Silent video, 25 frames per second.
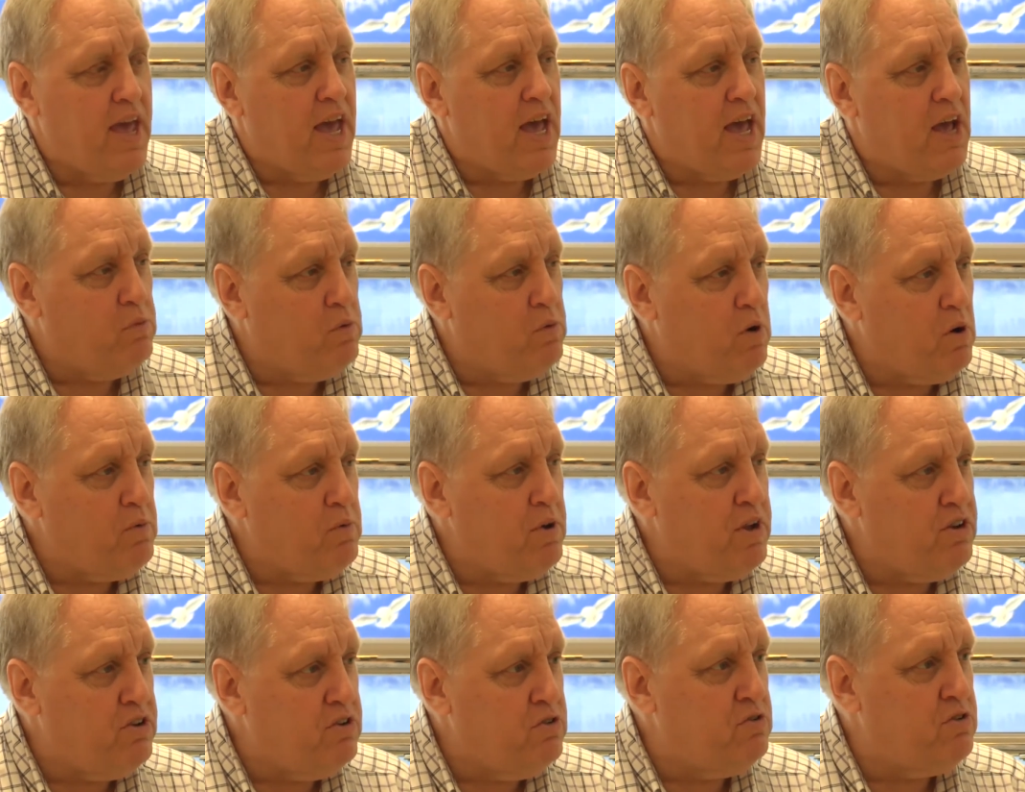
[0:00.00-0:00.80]
And what
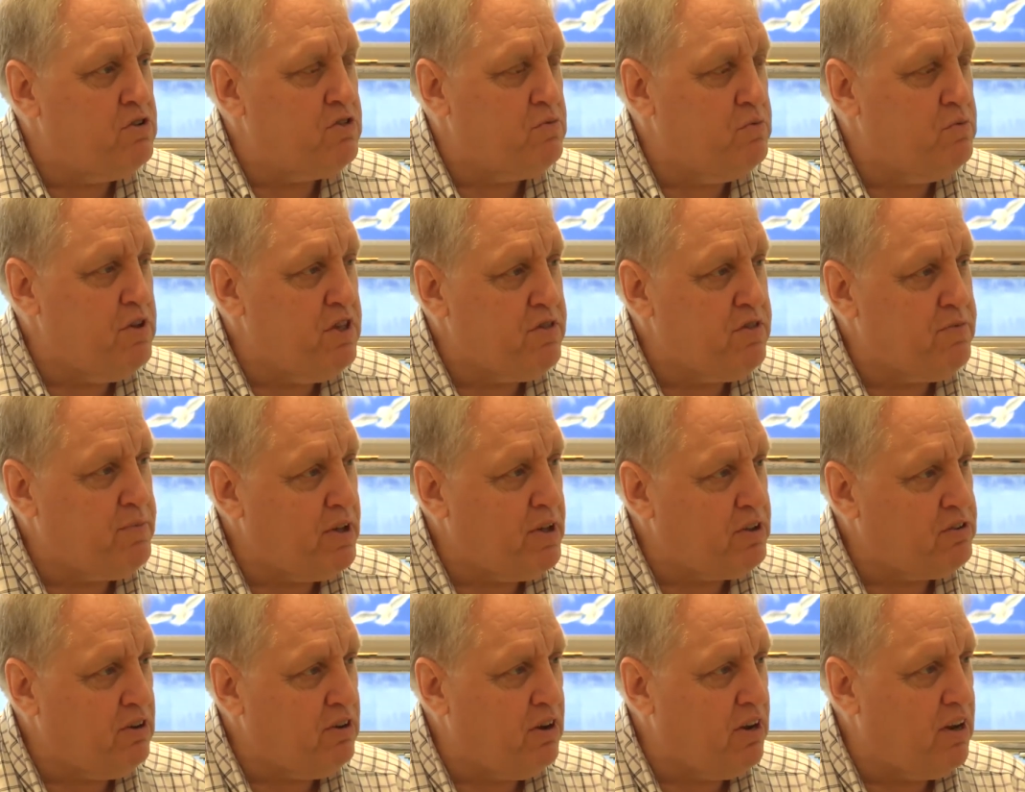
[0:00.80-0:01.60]
we do is we
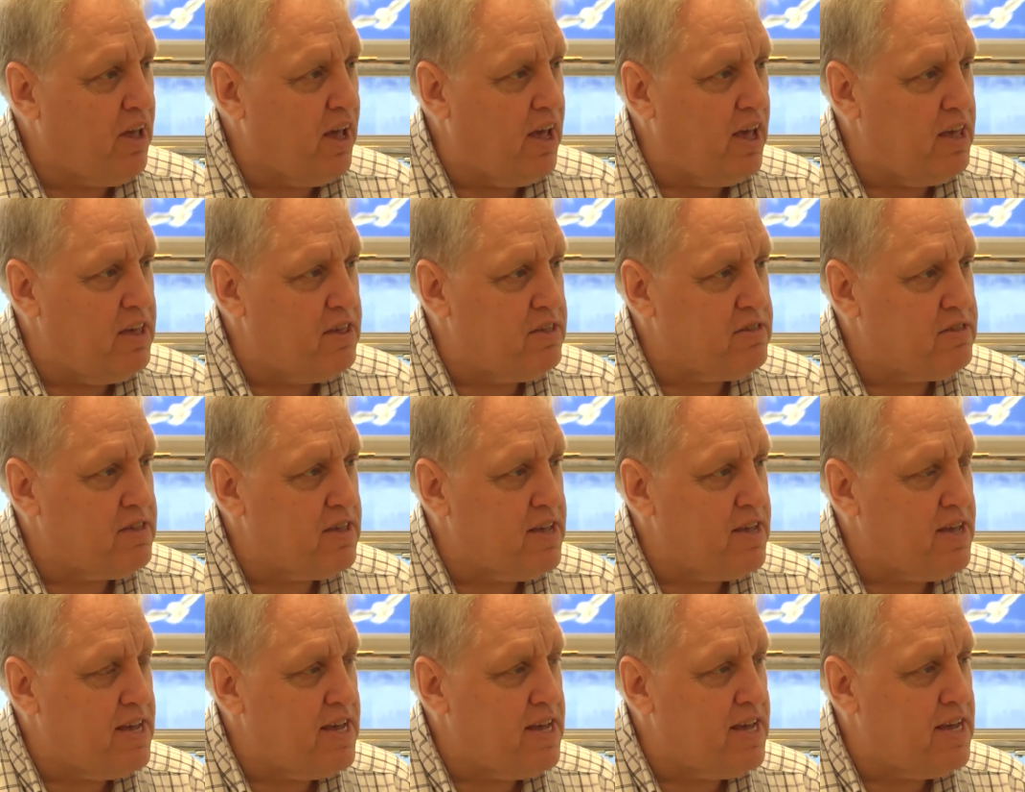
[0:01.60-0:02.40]
specialize
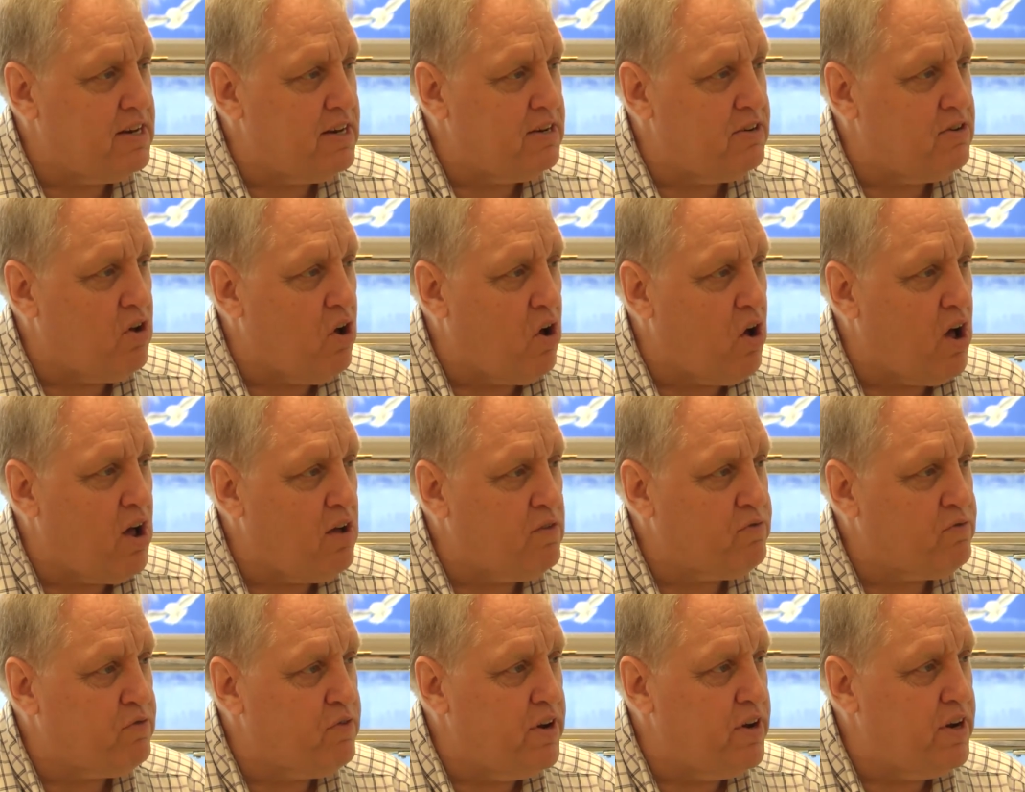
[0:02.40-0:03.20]
in
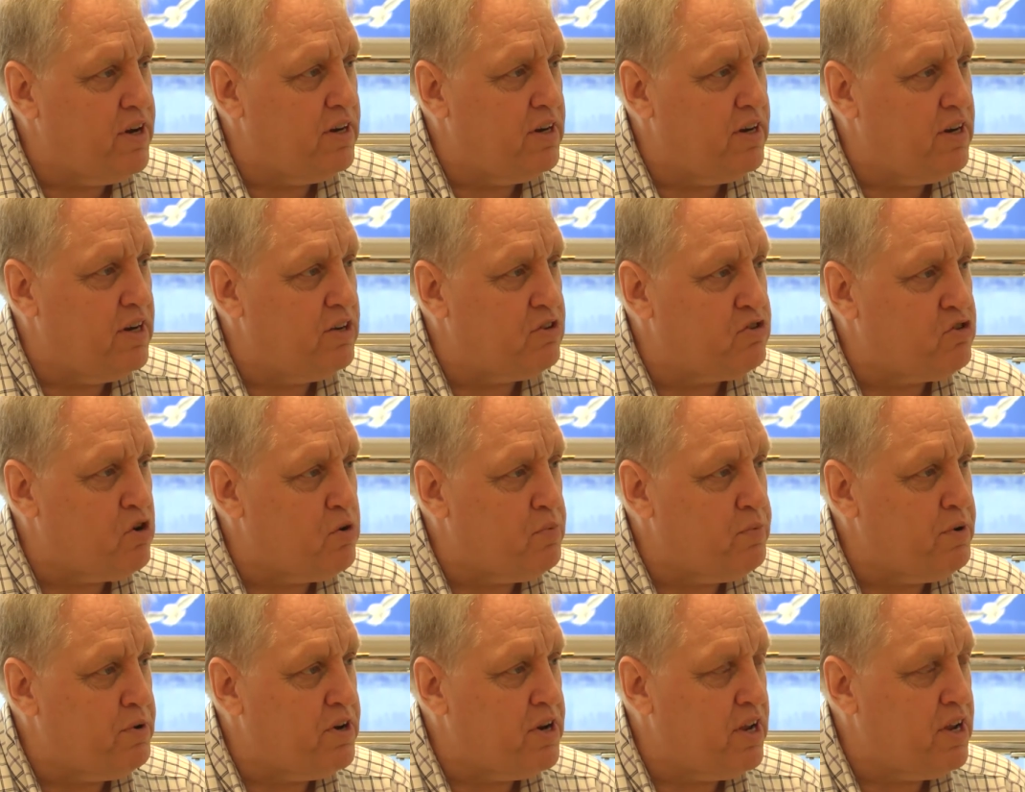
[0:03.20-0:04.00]
offering
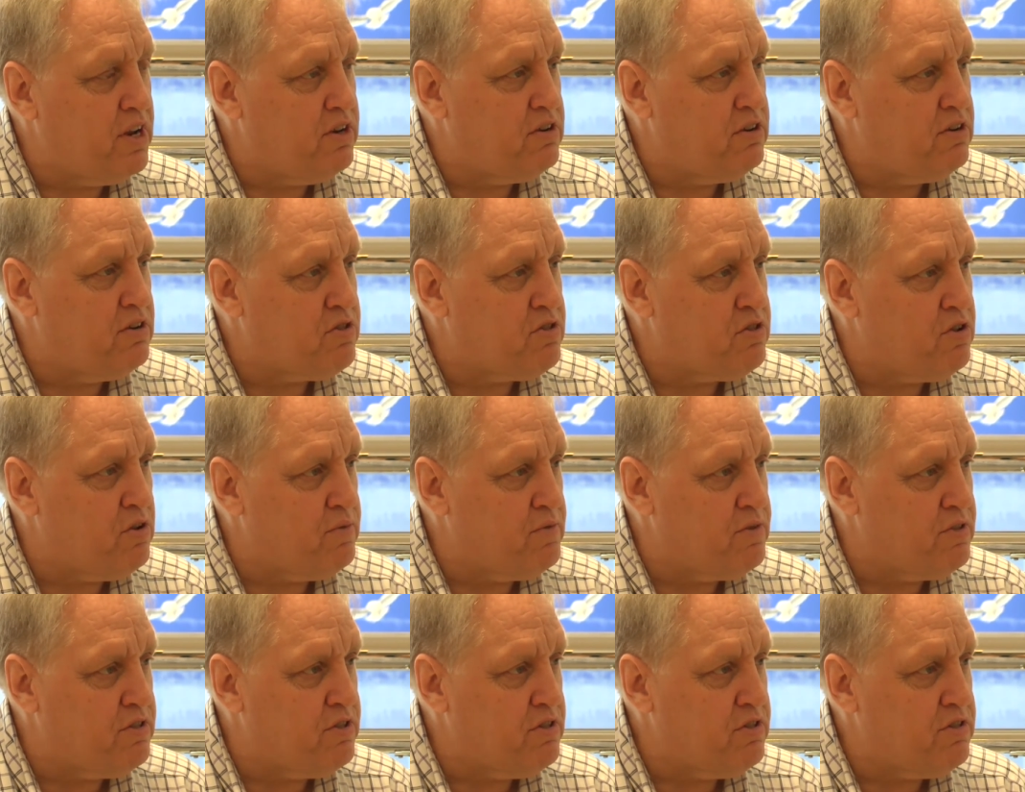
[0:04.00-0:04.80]
interpretation
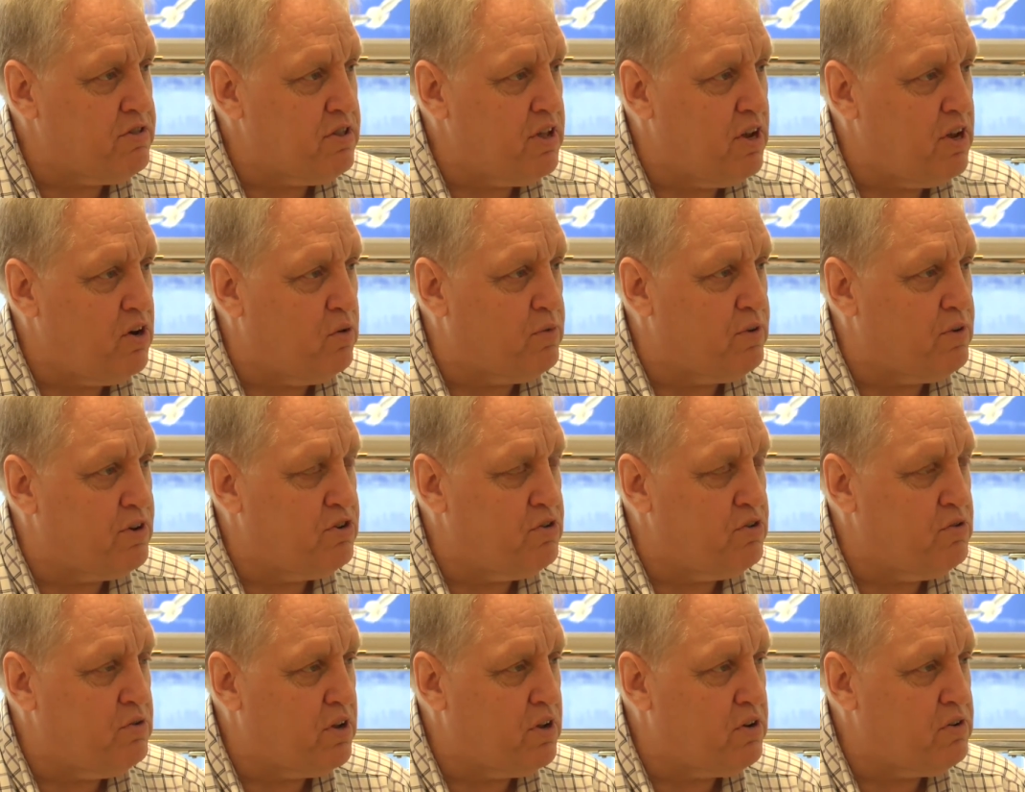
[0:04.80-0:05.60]
services in over
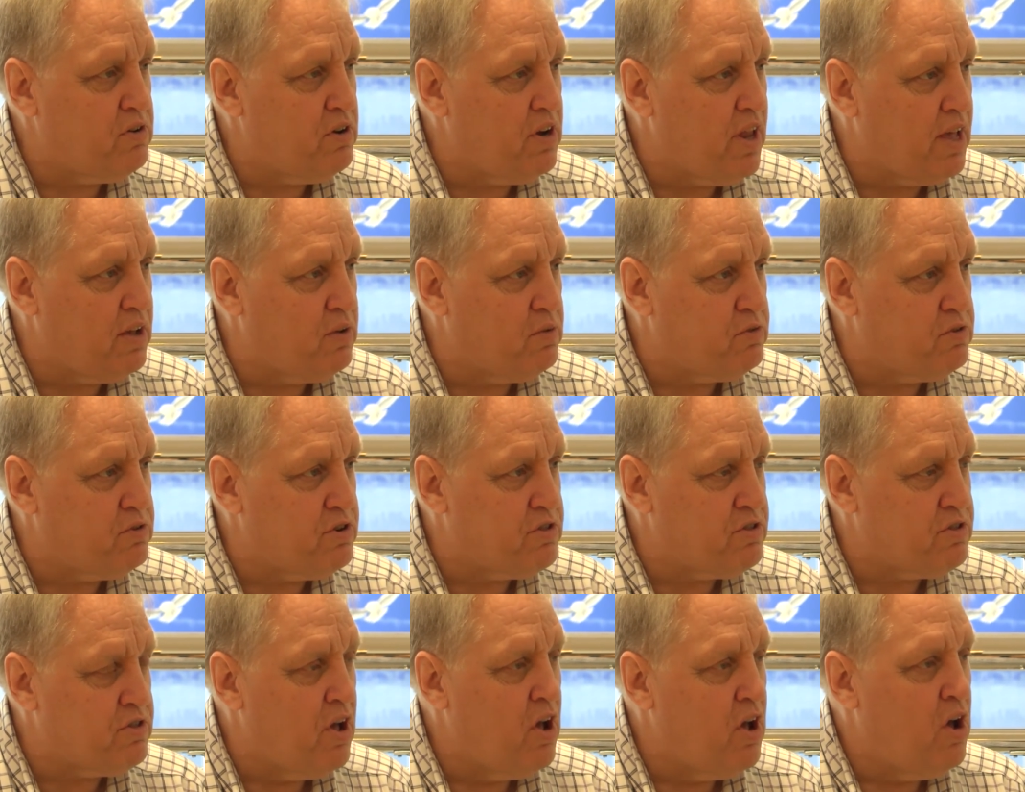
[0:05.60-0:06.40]
200
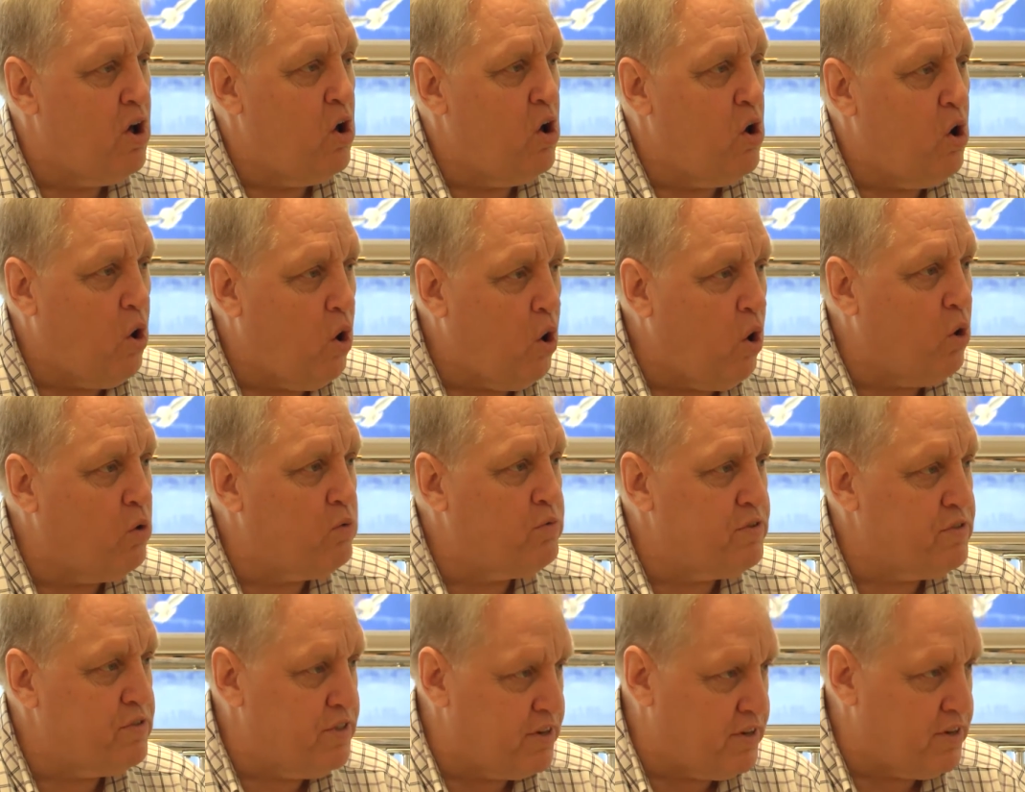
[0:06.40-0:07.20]
languages
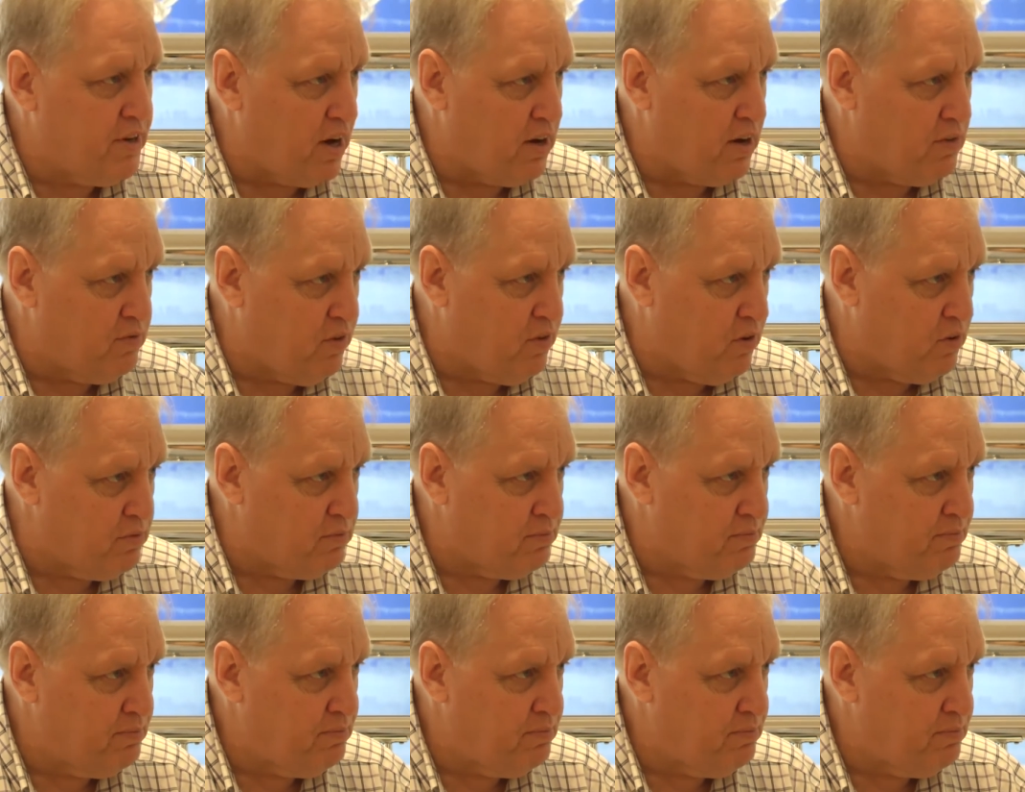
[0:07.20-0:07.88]
over the telephone.